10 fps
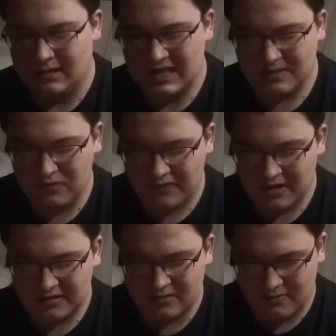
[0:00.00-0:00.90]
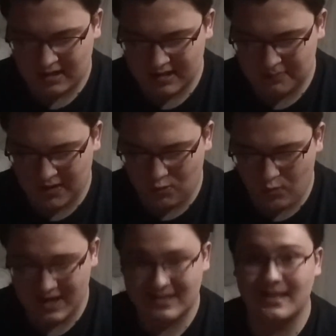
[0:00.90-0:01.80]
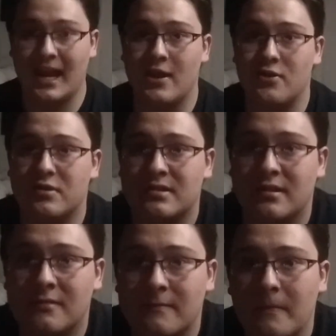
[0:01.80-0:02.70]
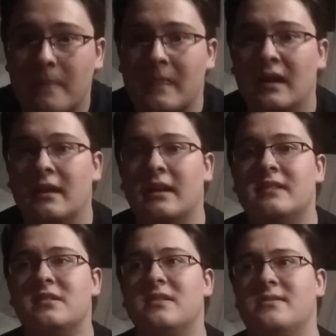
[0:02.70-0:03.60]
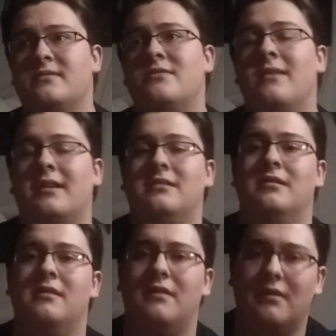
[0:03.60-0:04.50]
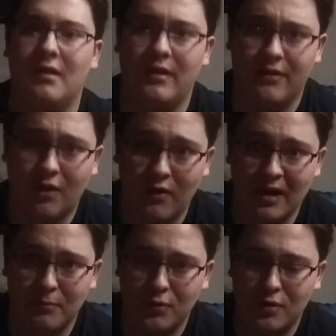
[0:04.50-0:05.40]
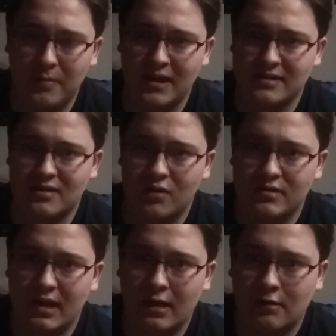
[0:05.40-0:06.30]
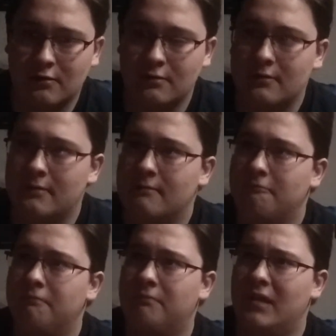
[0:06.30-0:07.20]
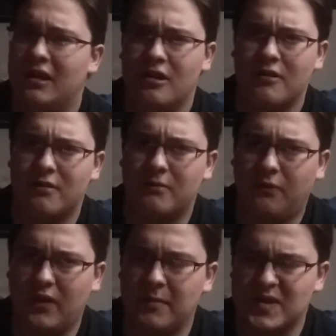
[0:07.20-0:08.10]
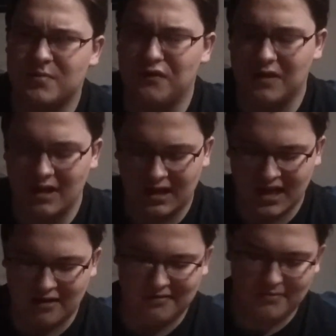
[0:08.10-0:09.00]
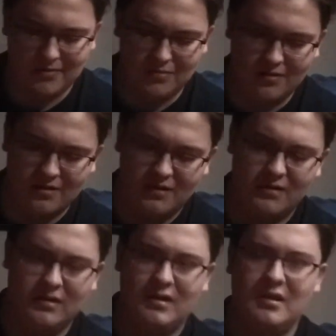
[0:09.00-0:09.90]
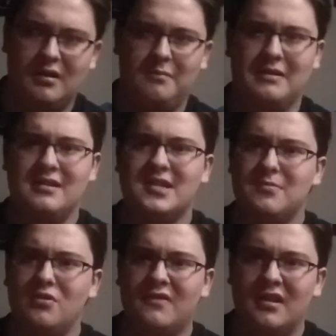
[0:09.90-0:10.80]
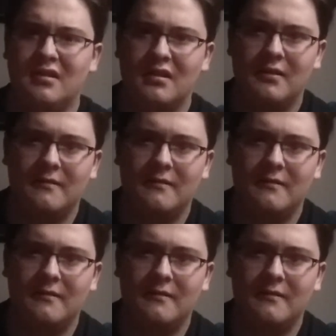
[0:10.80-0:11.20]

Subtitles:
This movie is directed by Wes Anderson. He's also directed The Grand Budapest Hotel and another famous movie that I can't remember. But this movie,